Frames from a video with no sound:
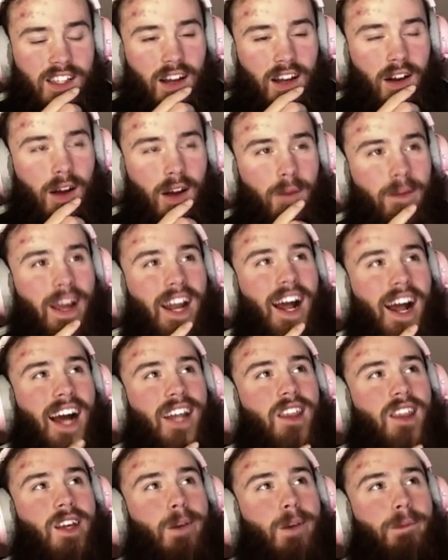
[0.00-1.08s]
Oh man, I
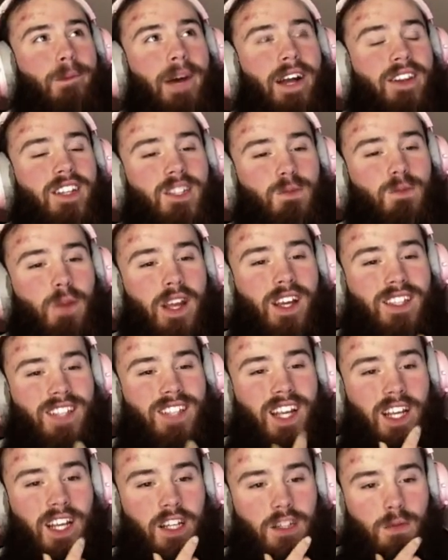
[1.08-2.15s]
think about this because
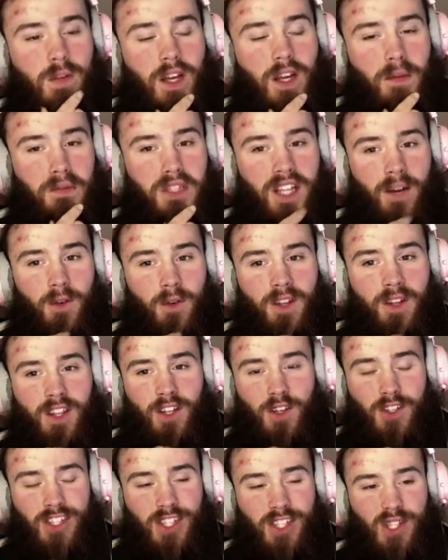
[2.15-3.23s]
it gets me upset with
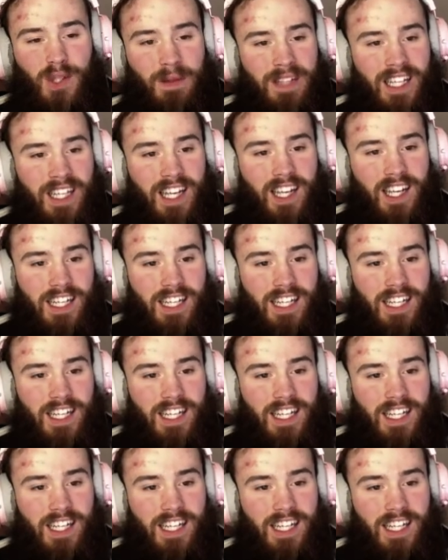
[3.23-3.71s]
YouTube